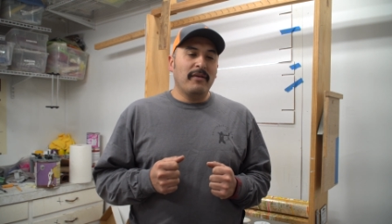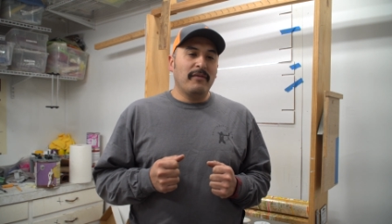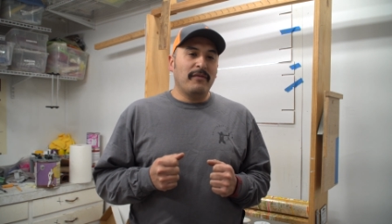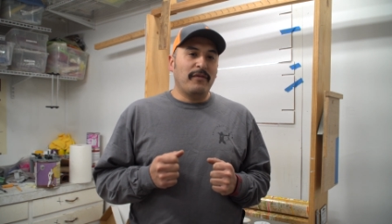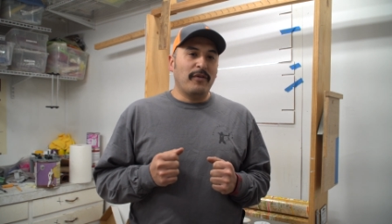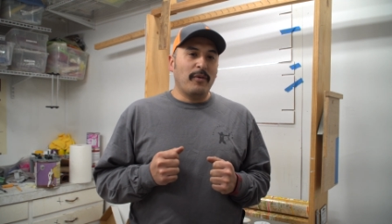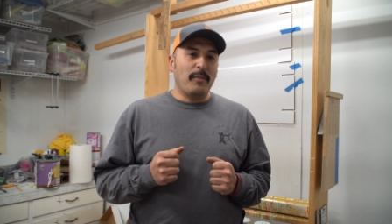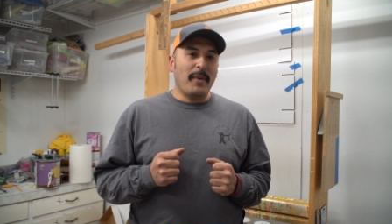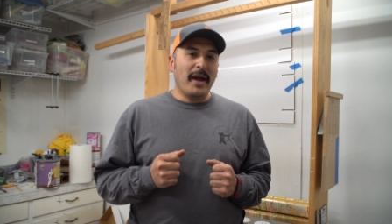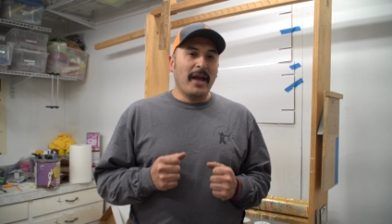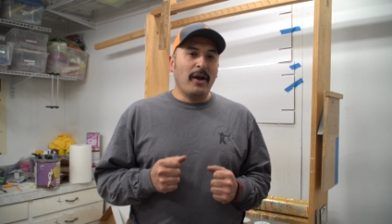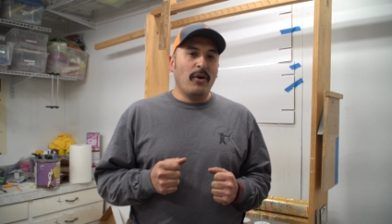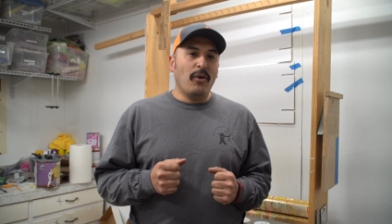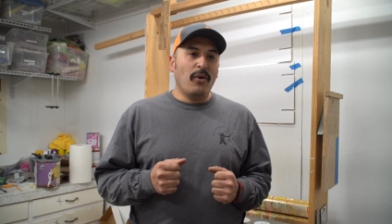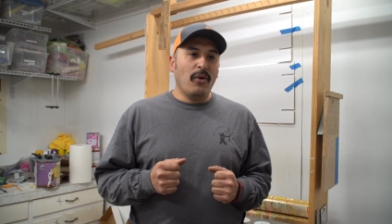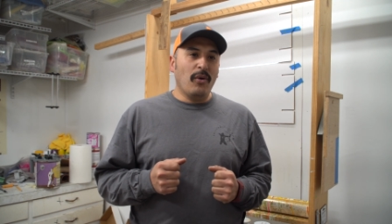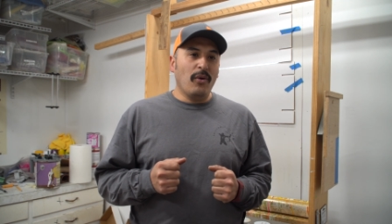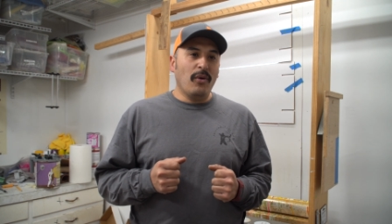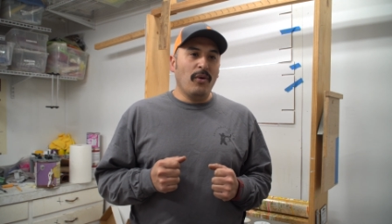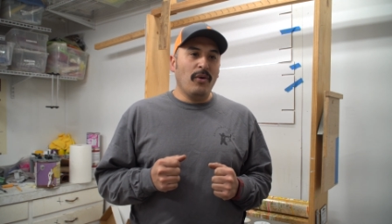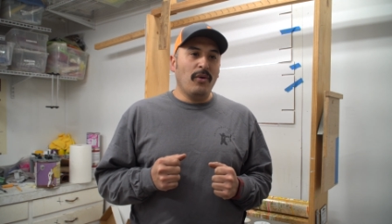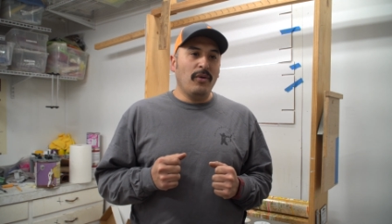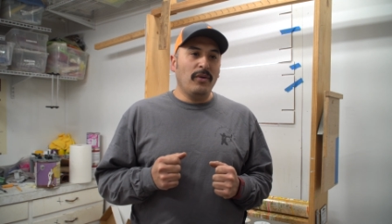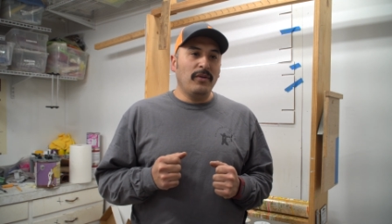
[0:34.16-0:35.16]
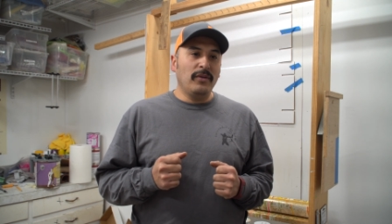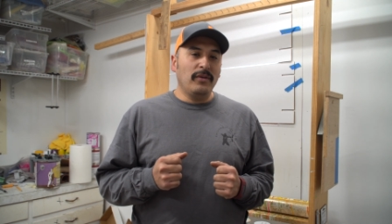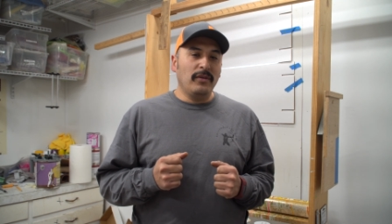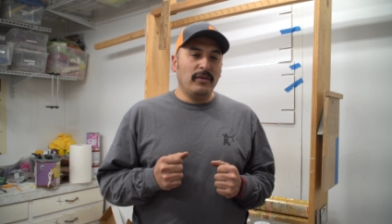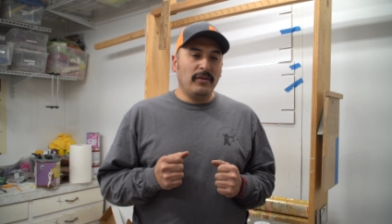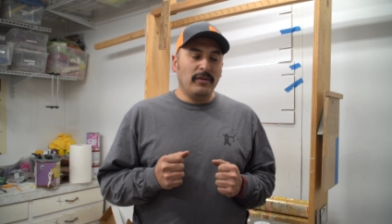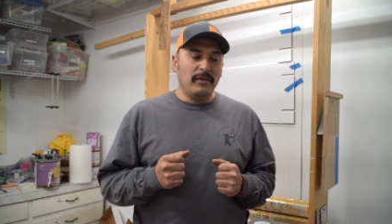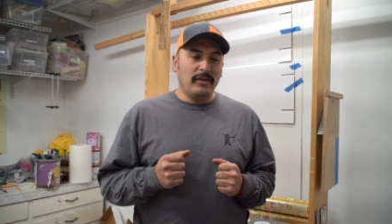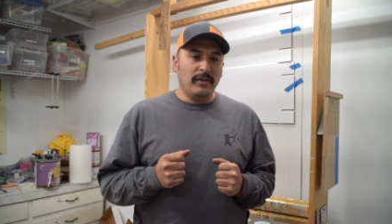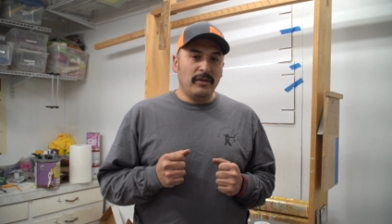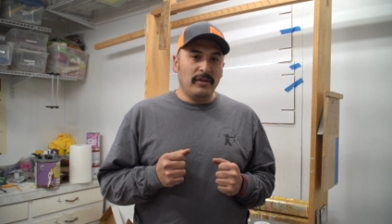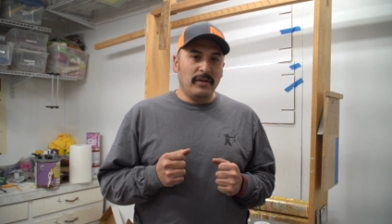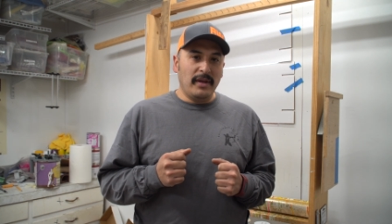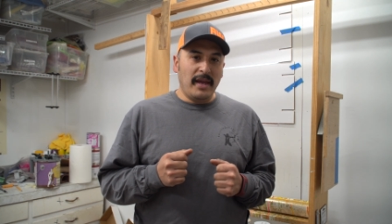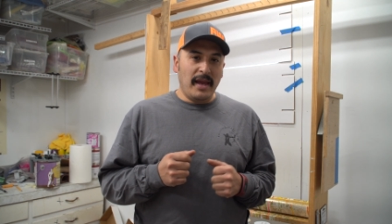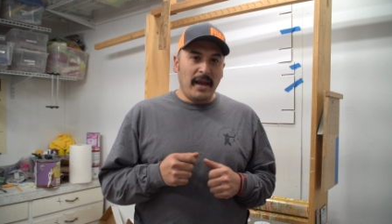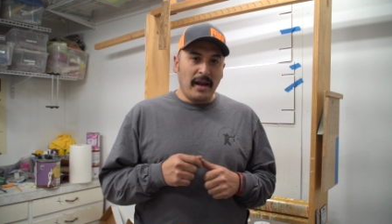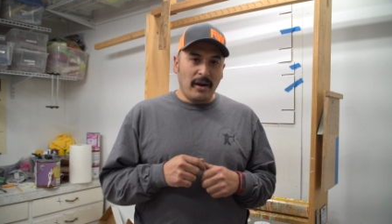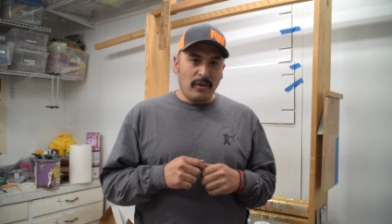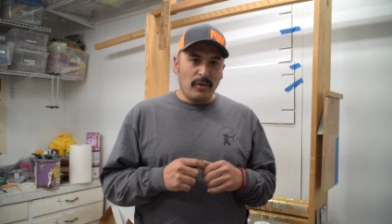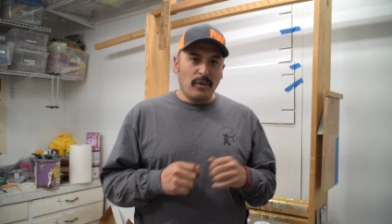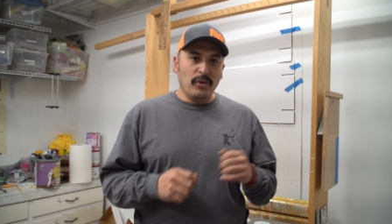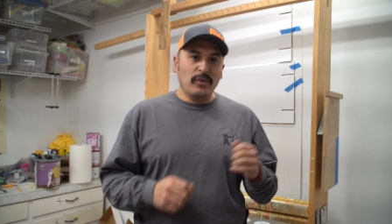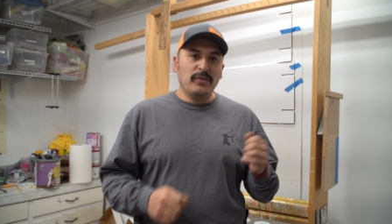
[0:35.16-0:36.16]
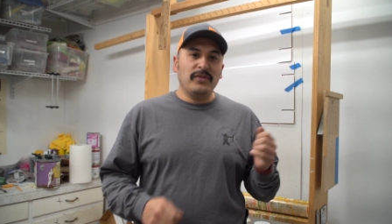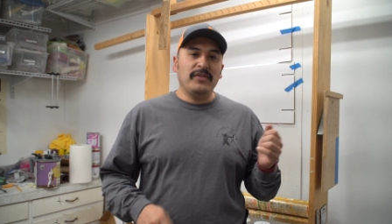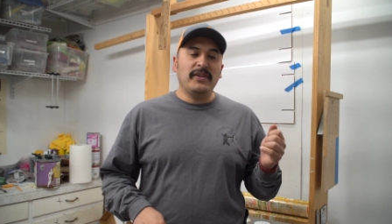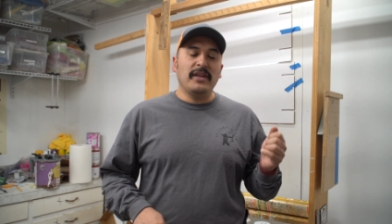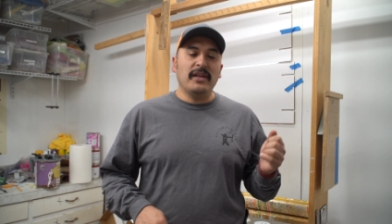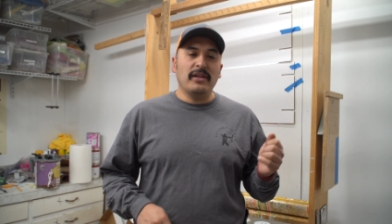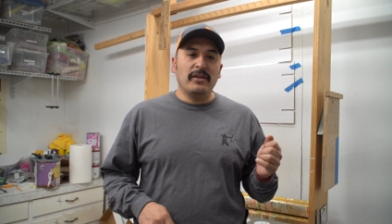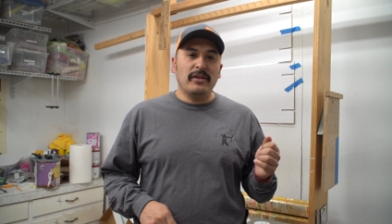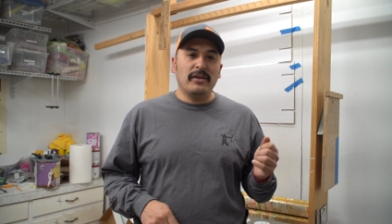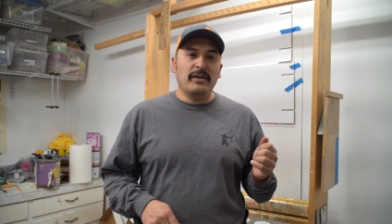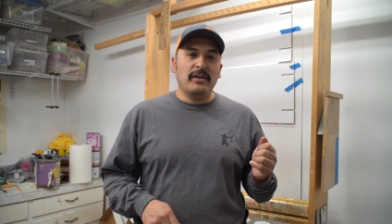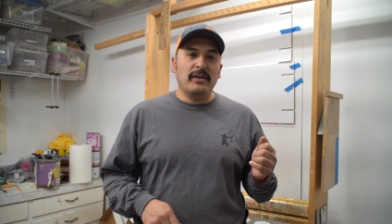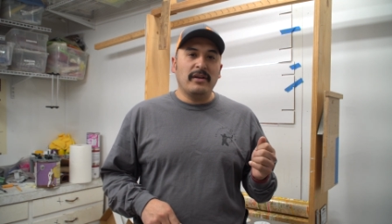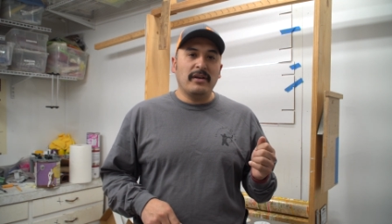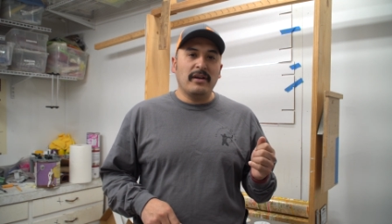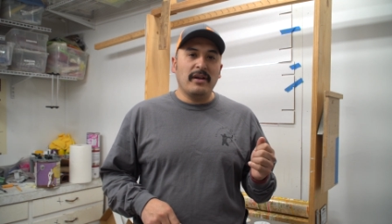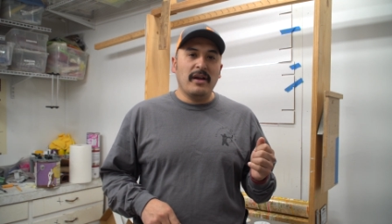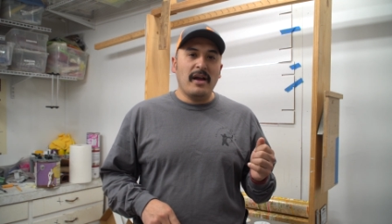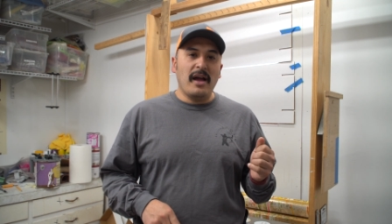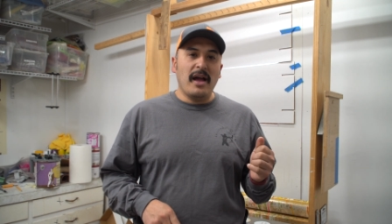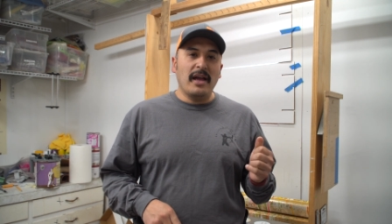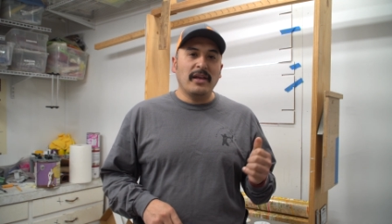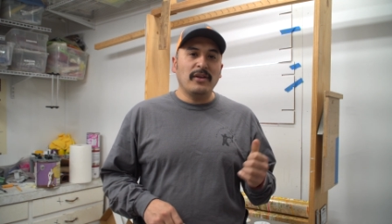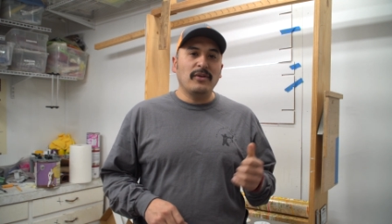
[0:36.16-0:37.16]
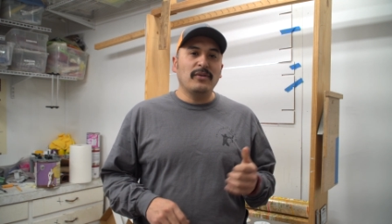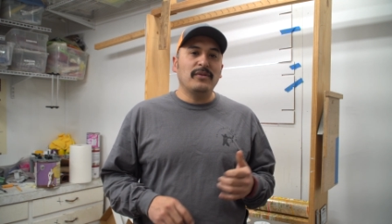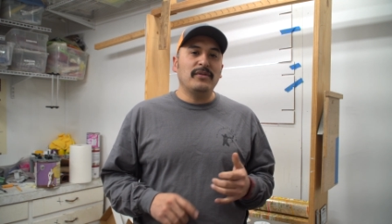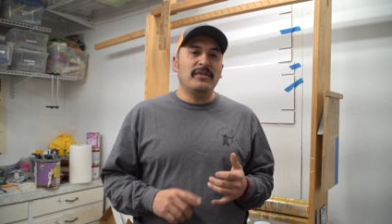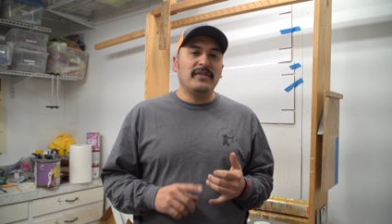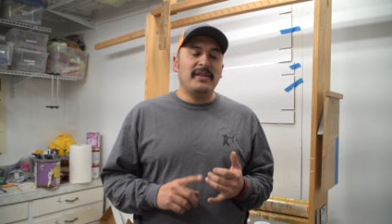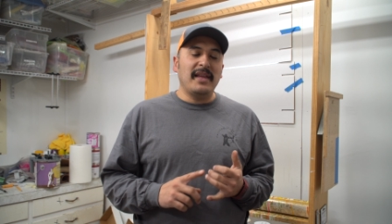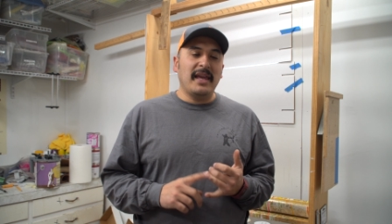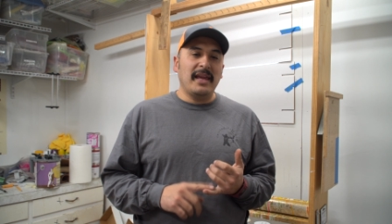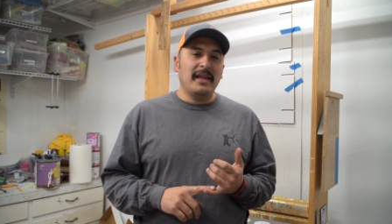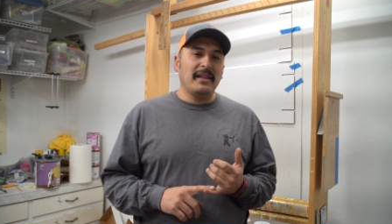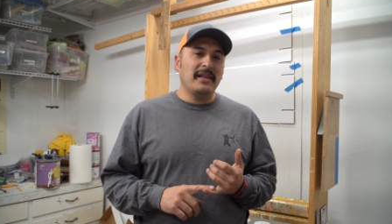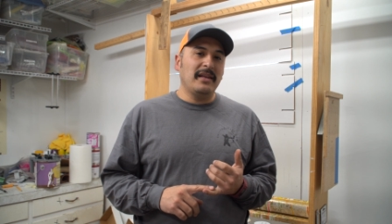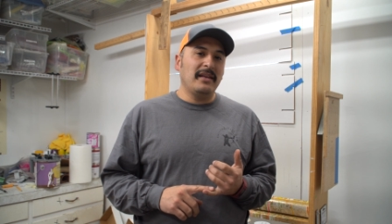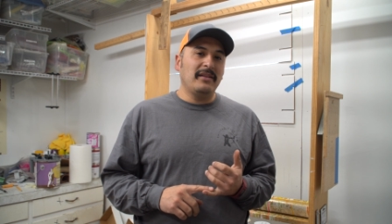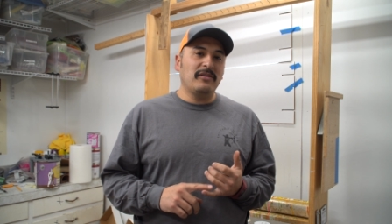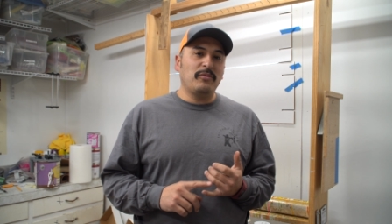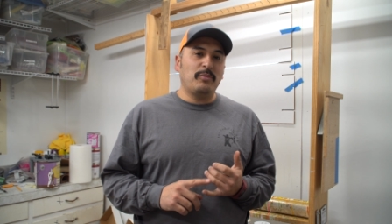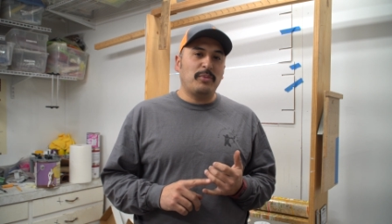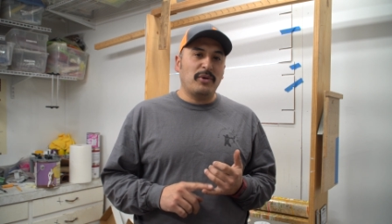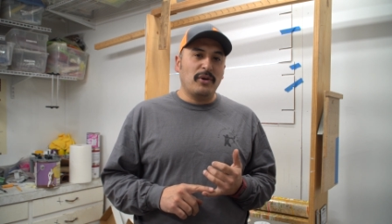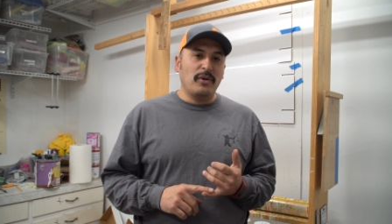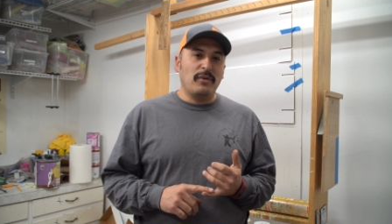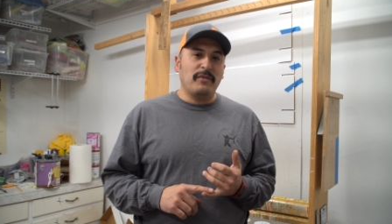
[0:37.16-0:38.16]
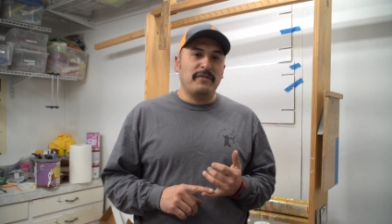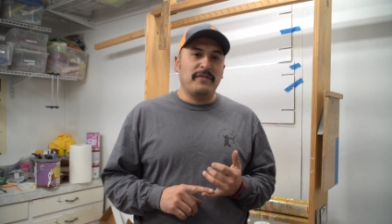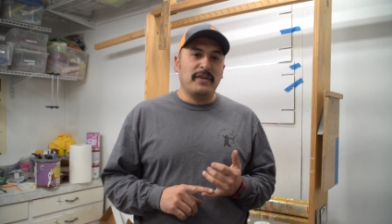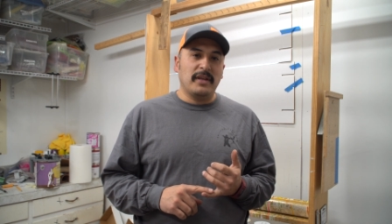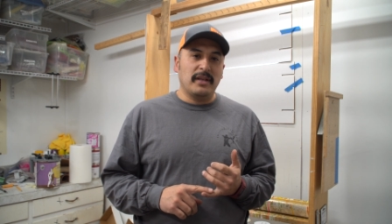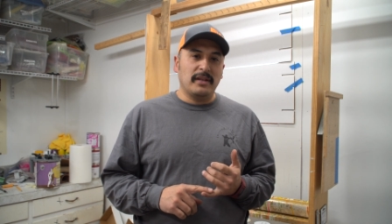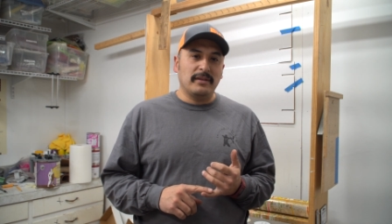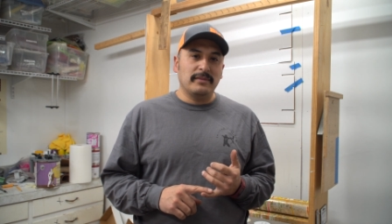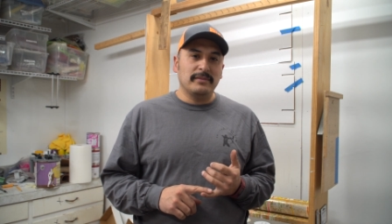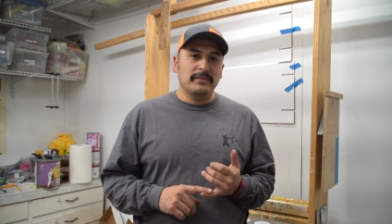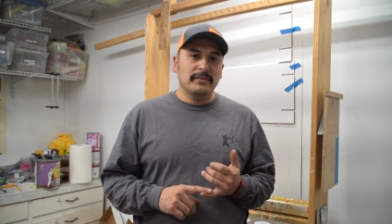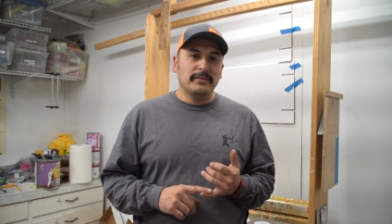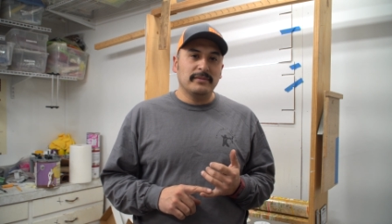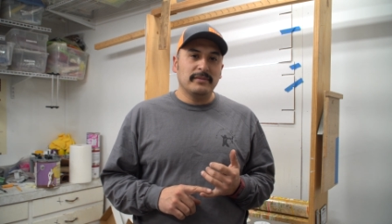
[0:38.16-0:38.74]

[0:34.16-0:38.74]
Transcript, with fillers: For my whole arrow sealer, I use Daly's Profin.